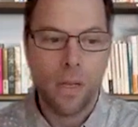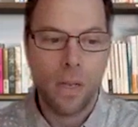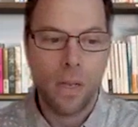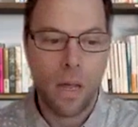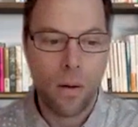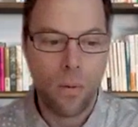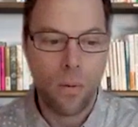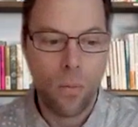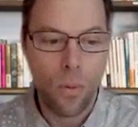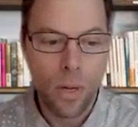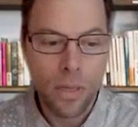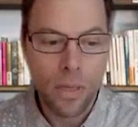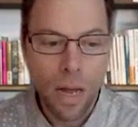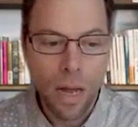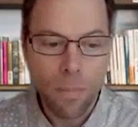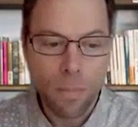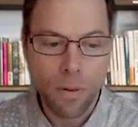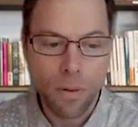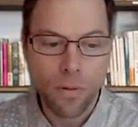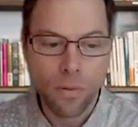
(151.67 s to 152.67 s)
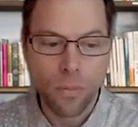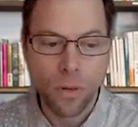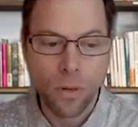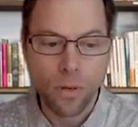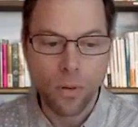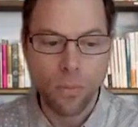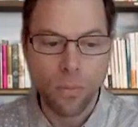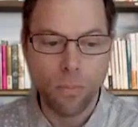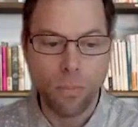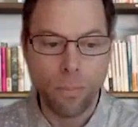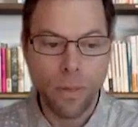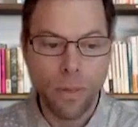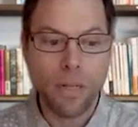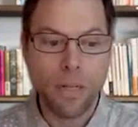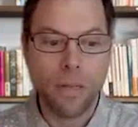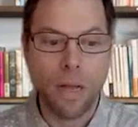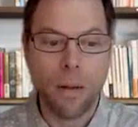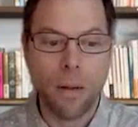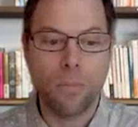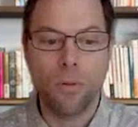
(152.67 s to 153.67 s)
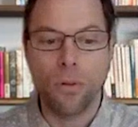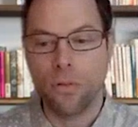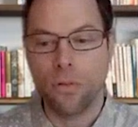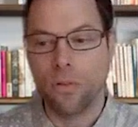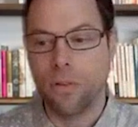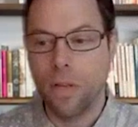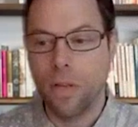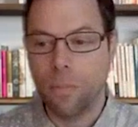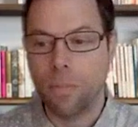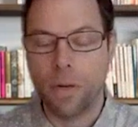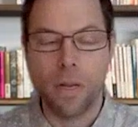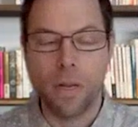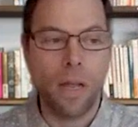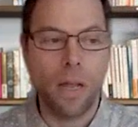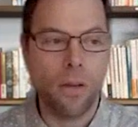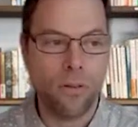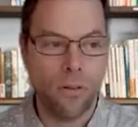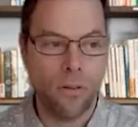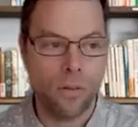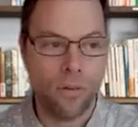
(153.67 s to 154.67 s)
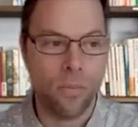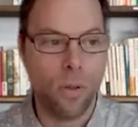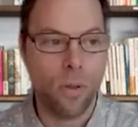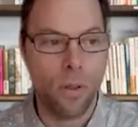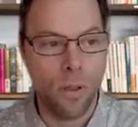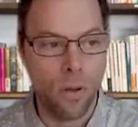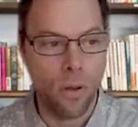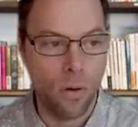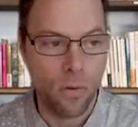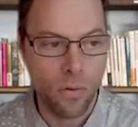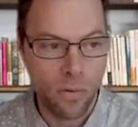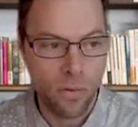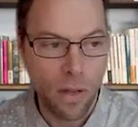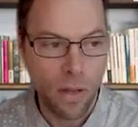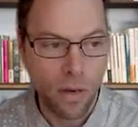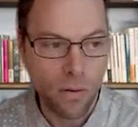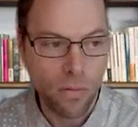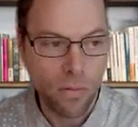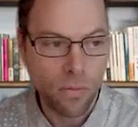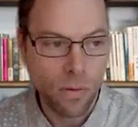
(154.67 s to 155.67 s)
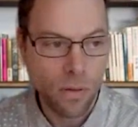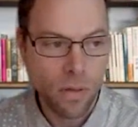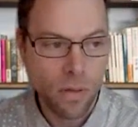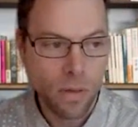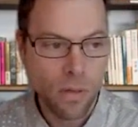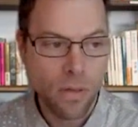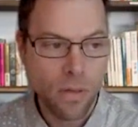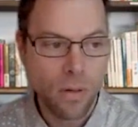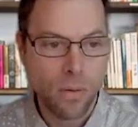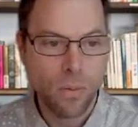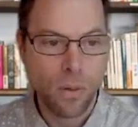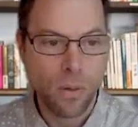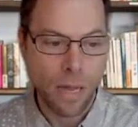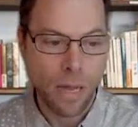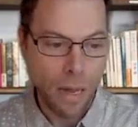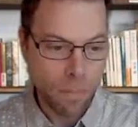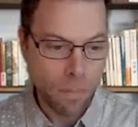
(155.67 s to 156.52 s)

Now, what happens when you build up those deep relations with yourself? What